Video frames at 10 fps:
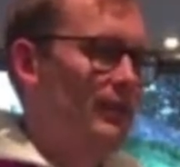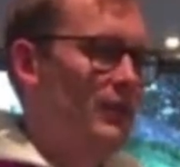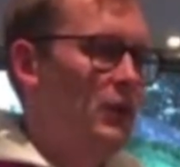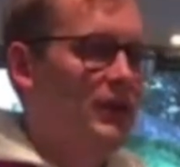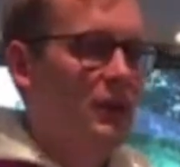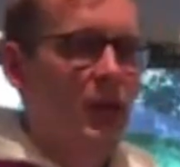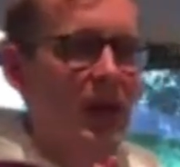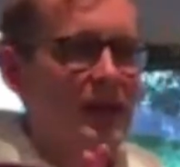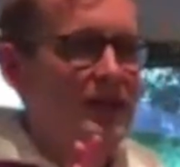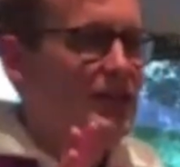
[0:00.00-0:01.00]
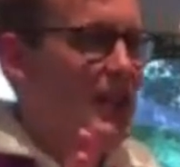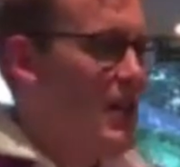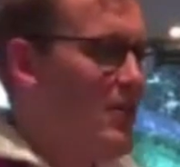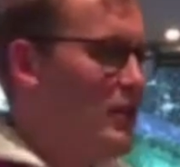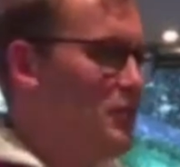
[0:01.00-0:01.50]
So it's that we are
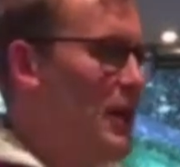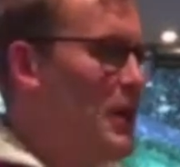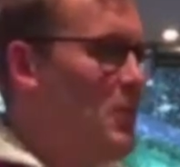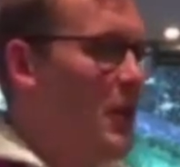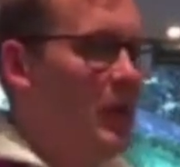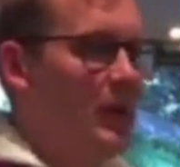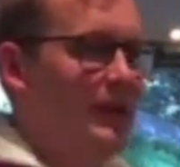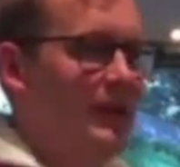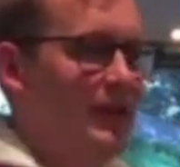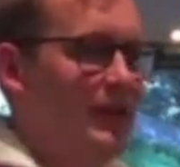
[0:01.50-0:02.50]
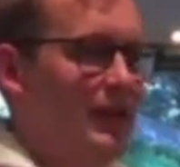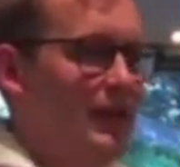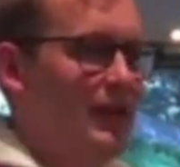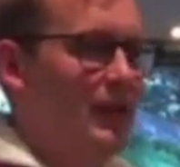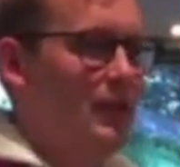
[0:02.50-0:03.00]
serious people,
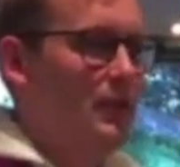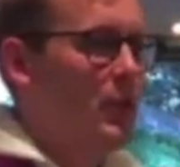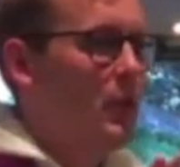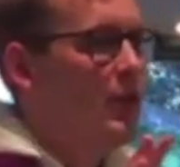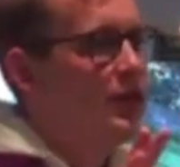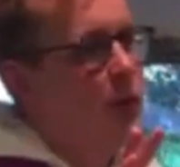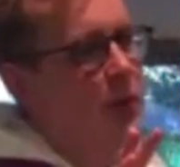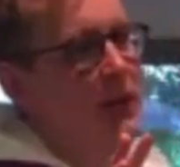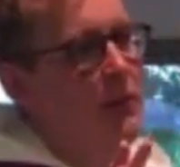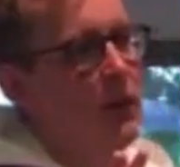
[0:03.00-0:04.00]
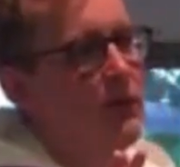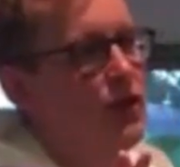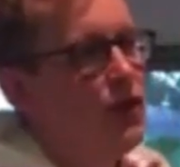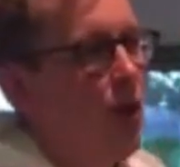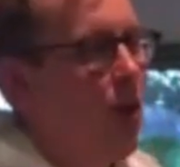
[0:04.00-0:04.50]
but we're also people of
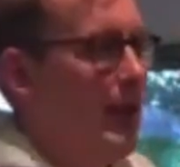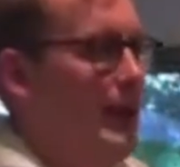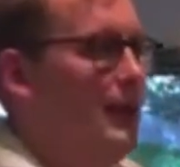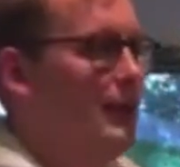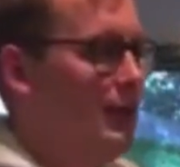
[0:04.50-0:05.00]
joy,